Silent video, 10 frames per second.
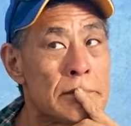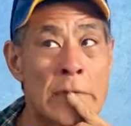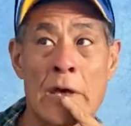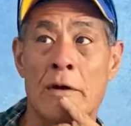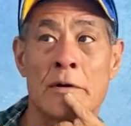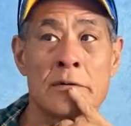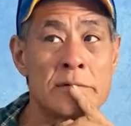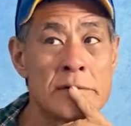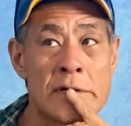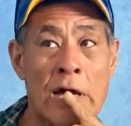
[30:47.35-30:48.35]
Oh,
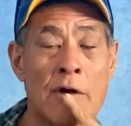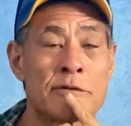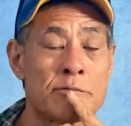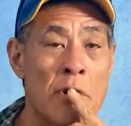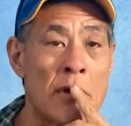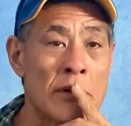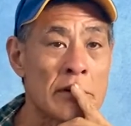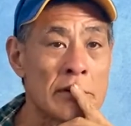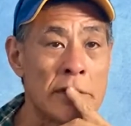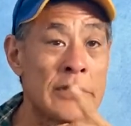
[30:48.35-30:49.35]
I was
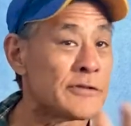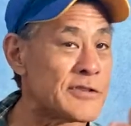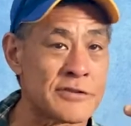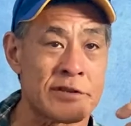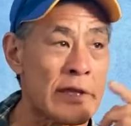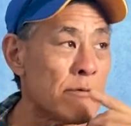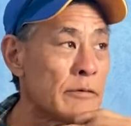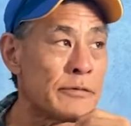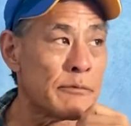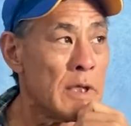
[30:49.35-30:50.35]
wrong. It's just like
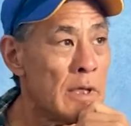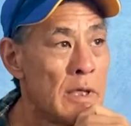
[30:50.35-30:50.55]
with